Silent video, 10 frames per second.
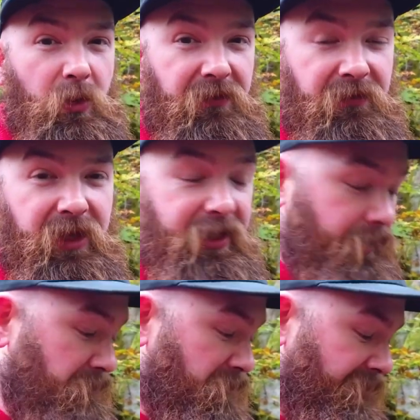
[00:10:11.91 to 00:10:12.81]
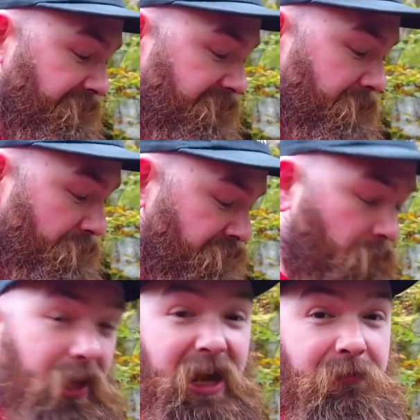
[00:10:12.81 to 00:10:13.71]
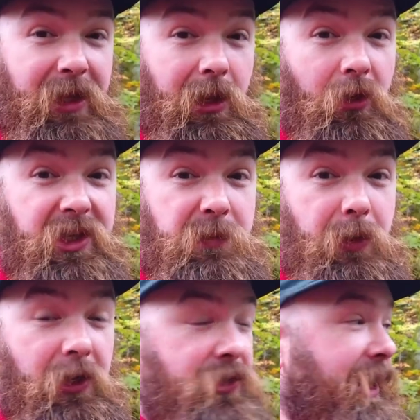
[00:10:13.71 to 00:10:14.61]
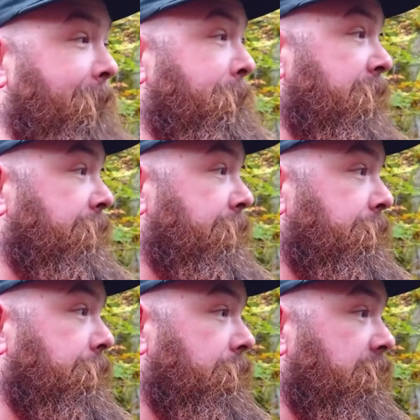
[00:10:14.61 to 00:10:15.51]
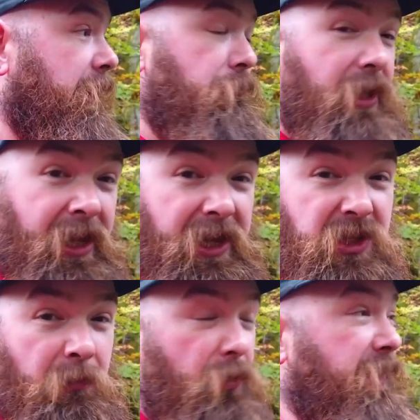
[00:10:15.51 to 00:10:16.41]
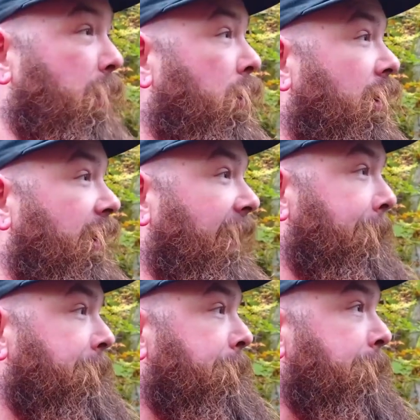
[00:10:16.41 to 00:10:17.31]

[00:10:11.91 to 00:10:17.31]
with the, I think it's about 2.5 minute long exposure. Get really nice smoothed out water,